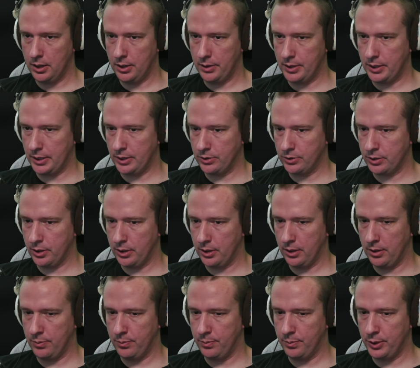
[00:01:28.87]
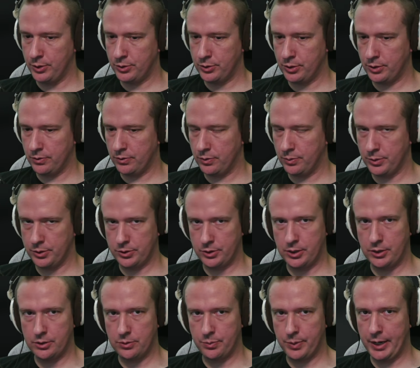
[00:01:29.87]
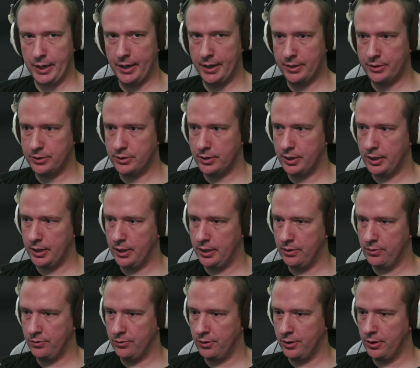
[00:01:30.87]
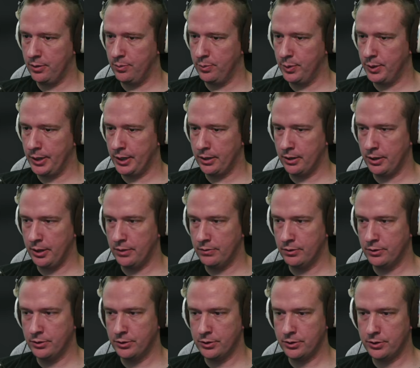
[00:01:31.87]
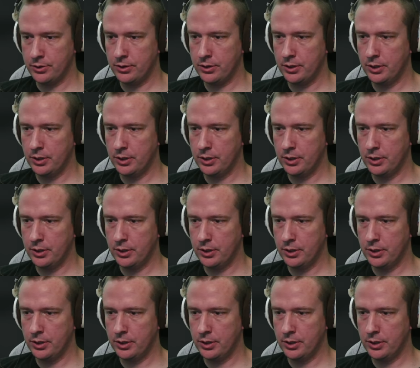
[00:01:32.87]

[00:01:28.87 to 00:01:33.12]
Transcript: These are mostly from the season pass and from player levels.